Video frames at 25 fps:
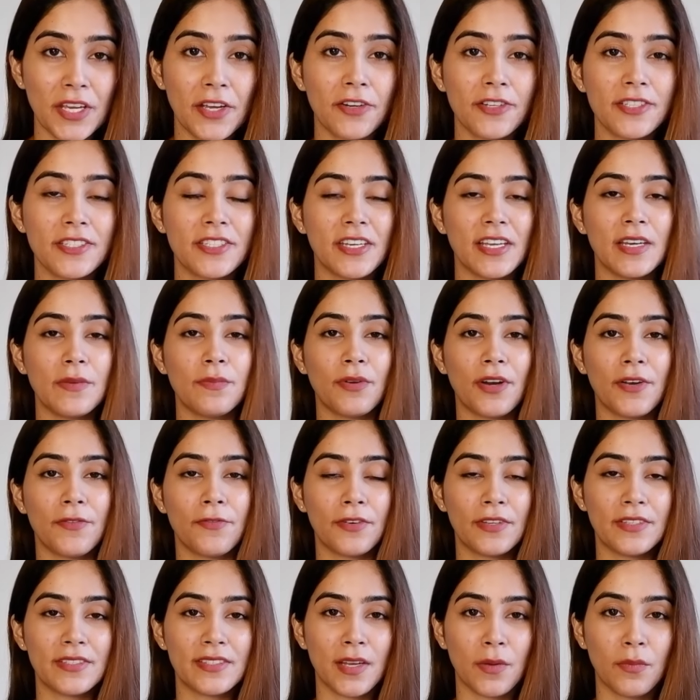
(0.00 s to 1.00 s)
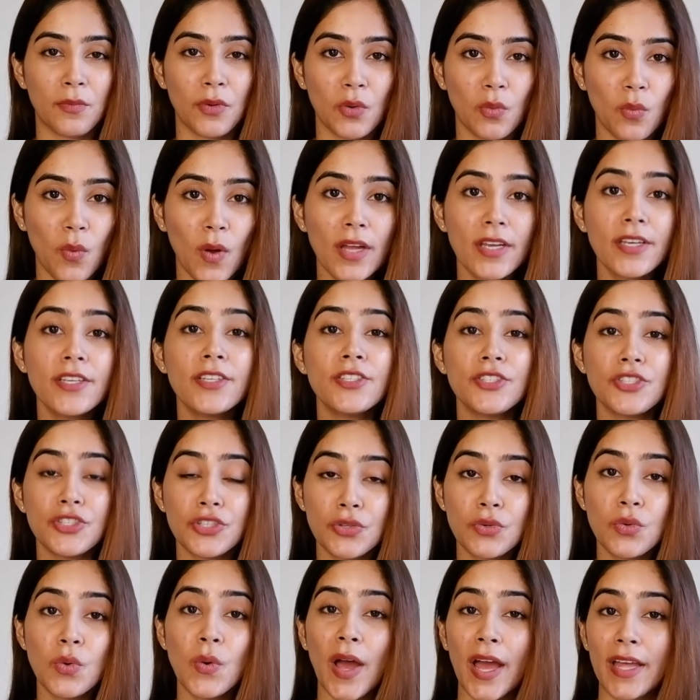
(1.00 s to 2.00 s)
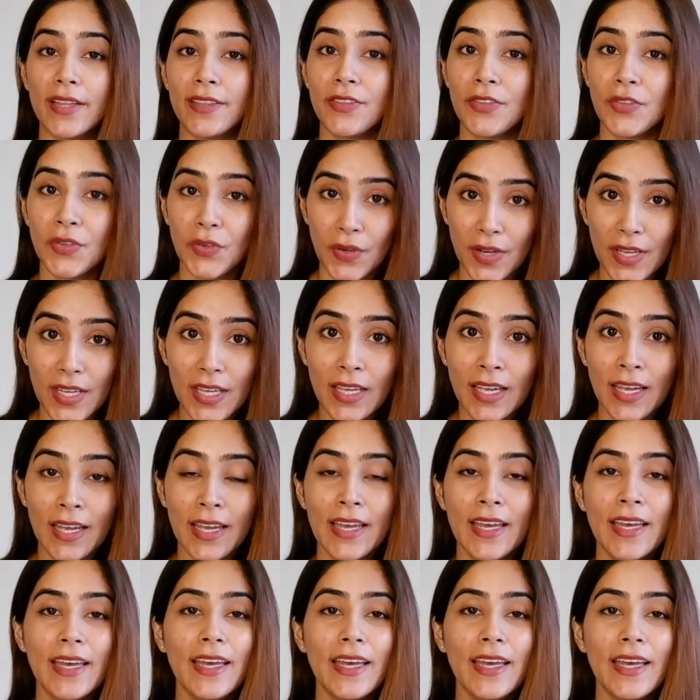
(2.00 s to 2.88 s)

your state preference number 1, 2, and 3,